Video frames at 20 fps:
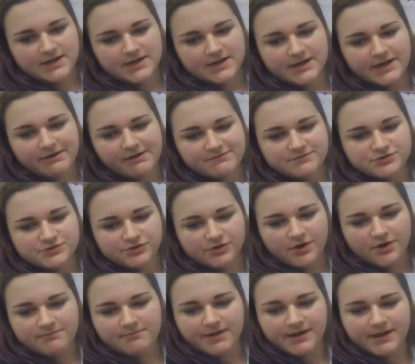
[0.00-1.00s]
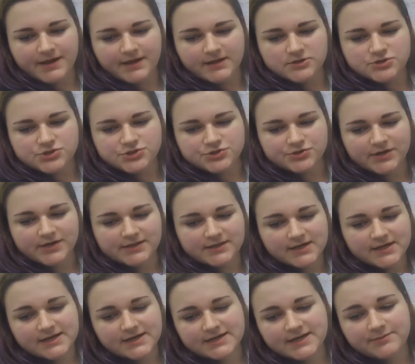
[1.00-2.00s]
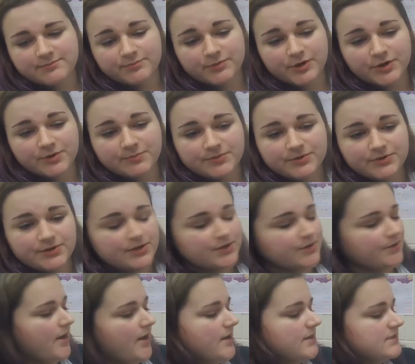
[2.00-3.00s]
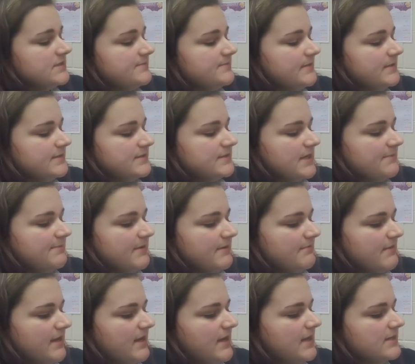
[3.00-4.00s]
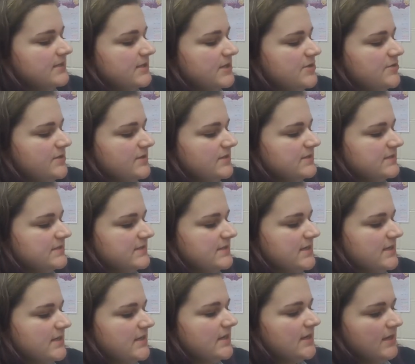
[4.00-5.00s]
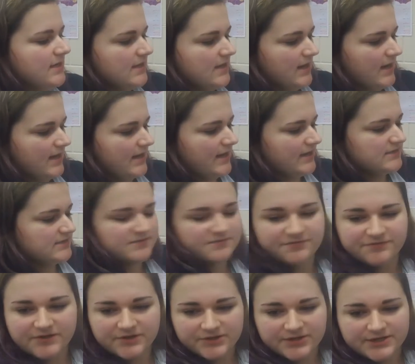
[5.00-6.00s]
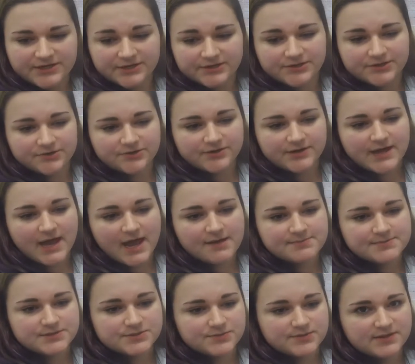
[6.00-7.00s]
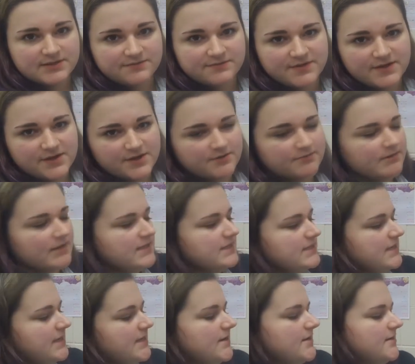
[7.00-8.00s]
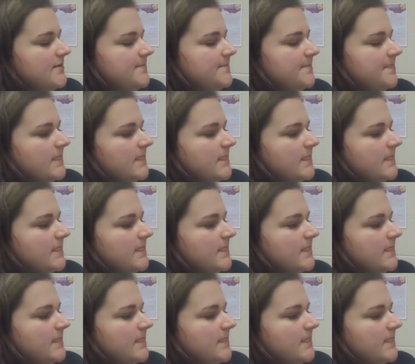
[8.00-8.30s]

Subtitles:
Now I've drawn my straight line in purple across, but skipping my hand, and you can see I had to fill in a little gap between the finger right there.